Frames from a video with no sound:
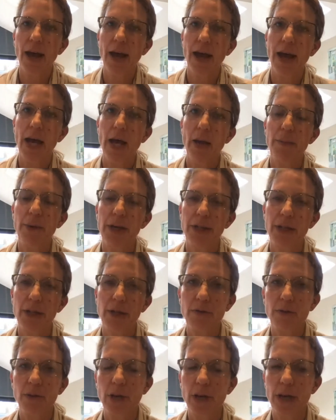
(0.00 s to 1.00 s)
and
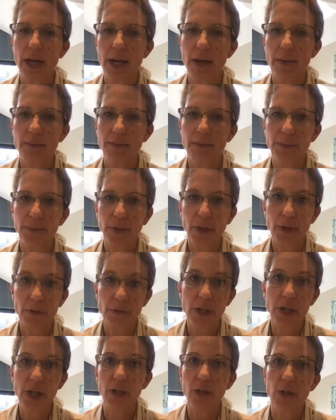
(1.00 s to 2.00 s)
then
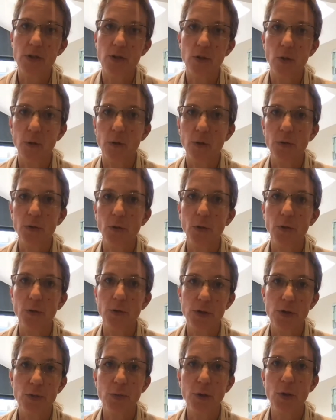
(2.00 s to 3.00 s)
feeding those off a
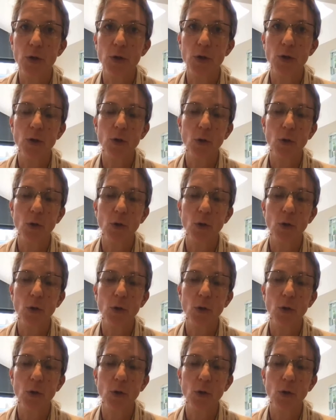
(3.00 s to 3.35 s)
spoon,